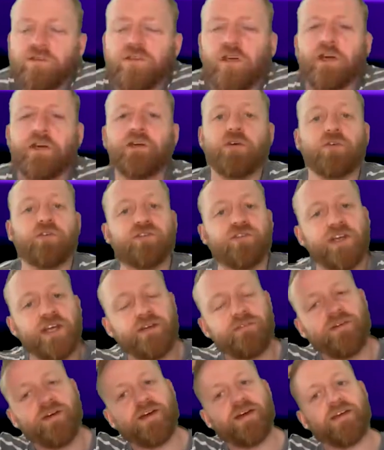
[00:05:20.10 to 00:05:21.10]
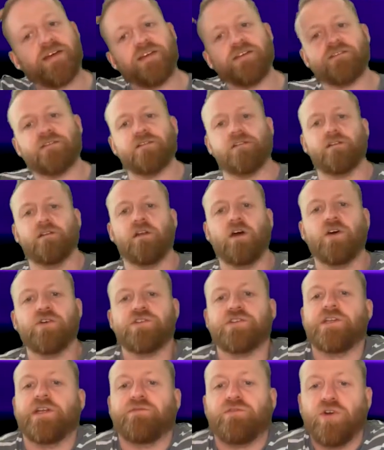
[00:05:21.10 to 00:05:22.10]
So you'll see there is
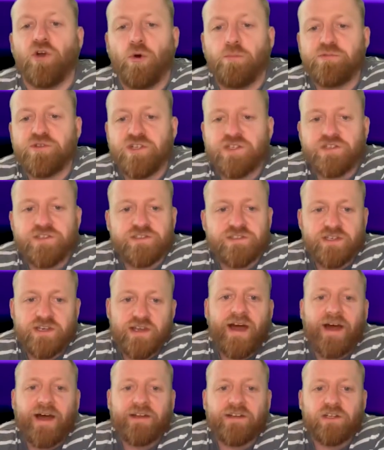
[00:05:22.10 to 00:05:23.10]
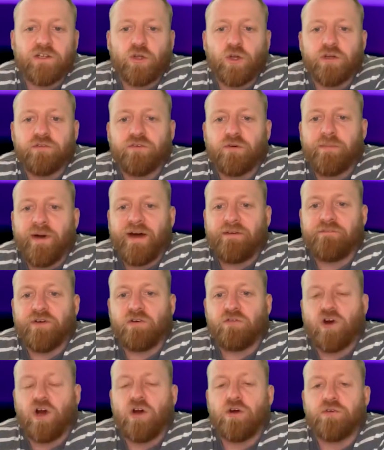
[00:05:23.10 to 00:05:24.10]
loads of different options and a lot of them have
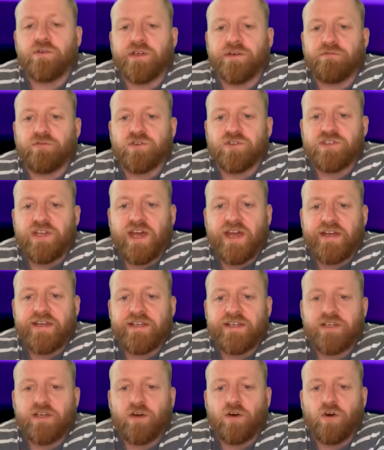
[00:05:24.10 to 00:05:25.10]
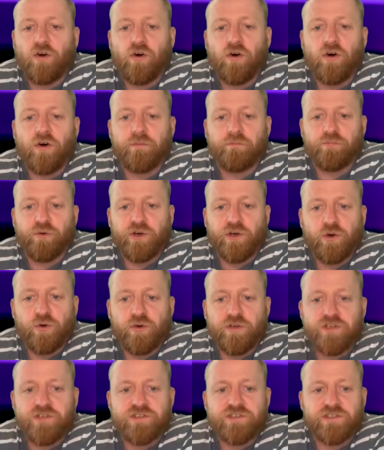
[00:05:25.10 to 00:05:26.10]
their own different take on
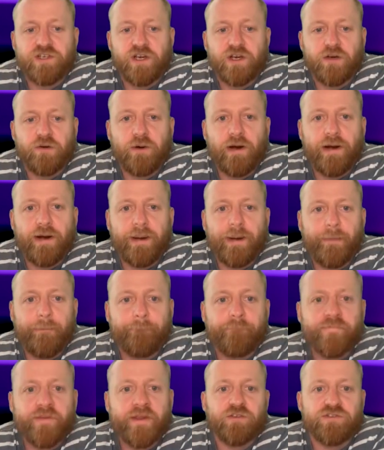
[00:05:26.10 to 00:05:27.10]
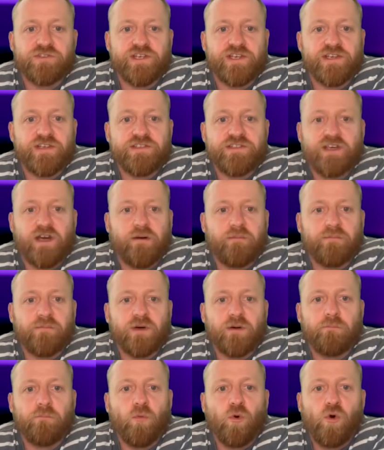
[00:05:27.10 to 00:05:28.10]
pre-orders. So um, you'll see some
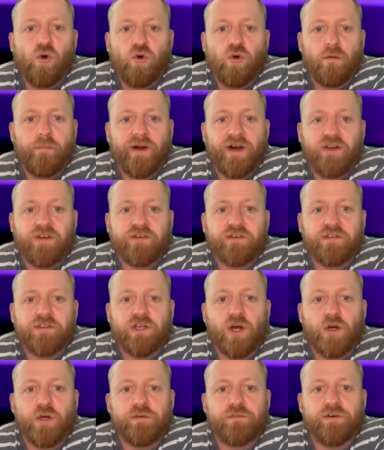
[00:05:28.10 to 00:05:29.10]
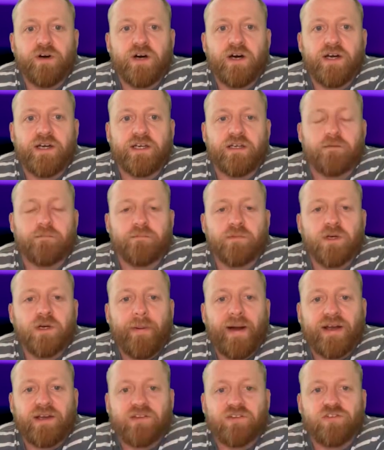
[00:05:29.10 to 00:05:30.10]
are more about notifying and
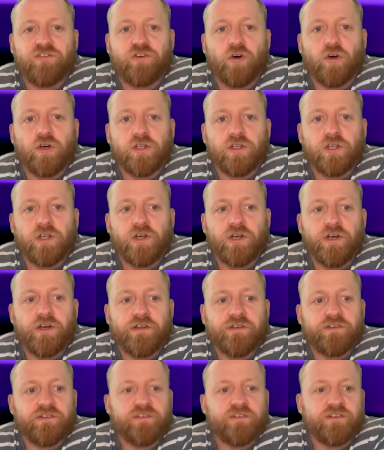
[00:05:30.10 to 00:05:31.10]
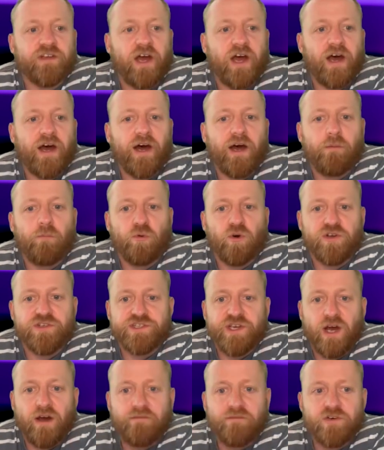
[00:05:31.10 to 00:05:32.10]
back in stock alerts, um,
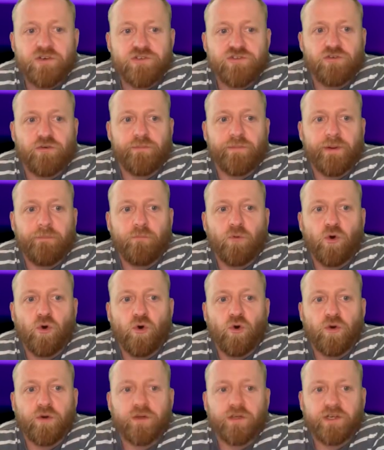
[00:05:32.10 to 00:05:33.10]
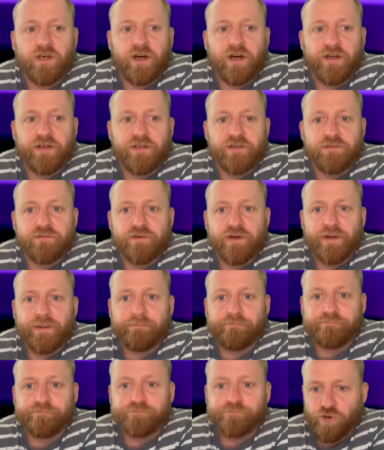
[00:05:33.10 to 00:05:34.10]
whereas others are a bit more kind of
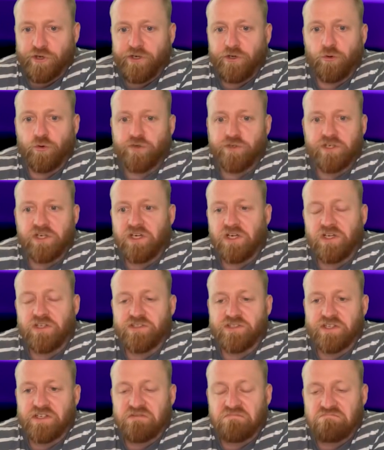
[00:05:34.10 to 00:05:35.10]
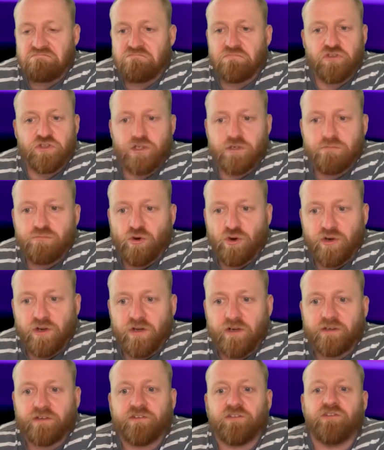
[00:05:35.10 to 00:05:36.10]
um, pre-order as in new
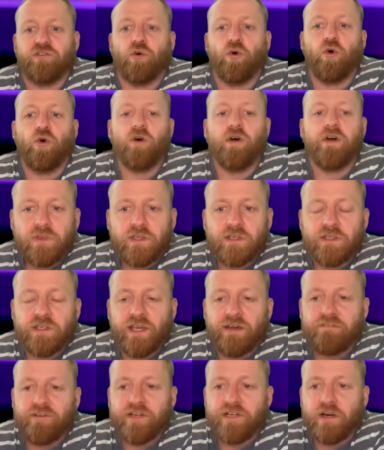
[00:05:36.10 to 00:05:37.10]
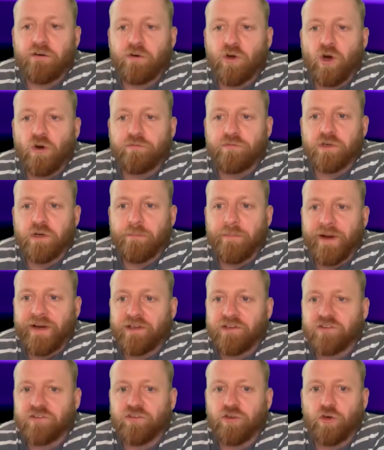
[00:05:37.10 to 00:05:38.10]
products or yeah, they don't offer the
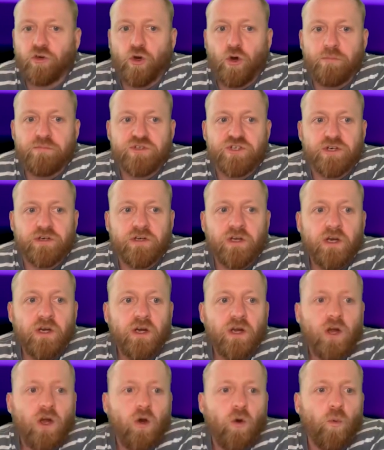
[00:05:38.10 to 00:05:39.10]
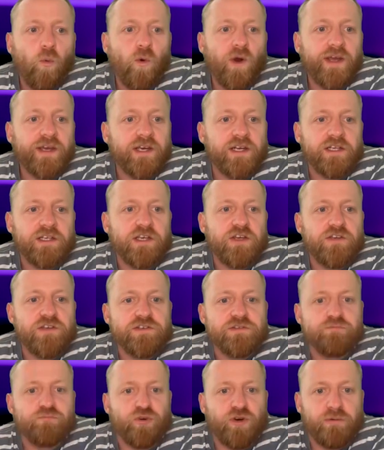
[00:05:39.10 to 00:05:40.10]
back in stock option. We're going to
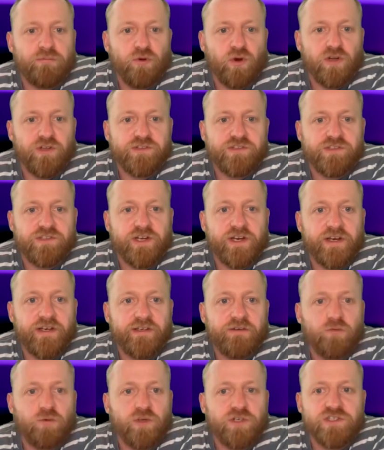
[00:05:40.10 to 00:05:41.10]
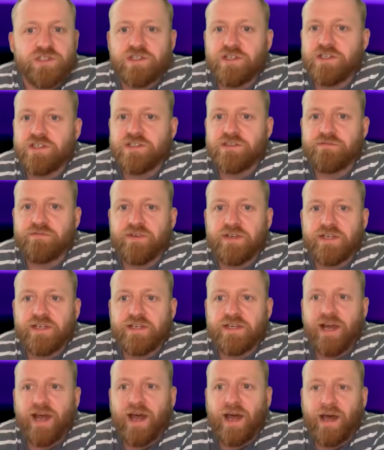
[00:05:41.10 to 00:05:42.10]
use PreProduct today, which is
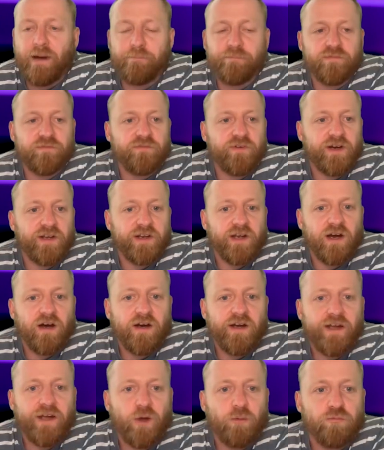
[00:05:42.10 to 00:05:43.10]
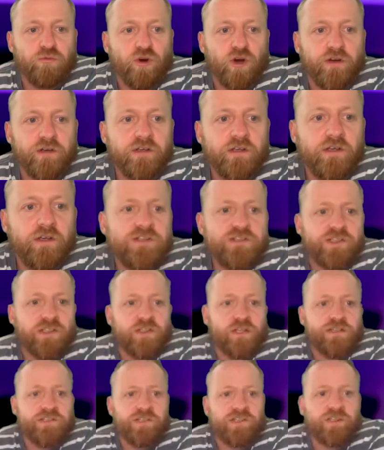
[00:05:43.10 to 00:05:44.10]
the app that I help run. So
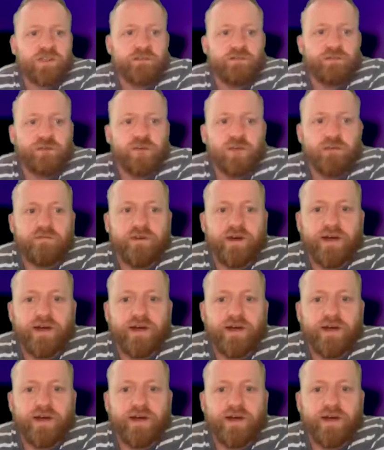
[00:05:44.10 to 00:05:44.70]
let's click through to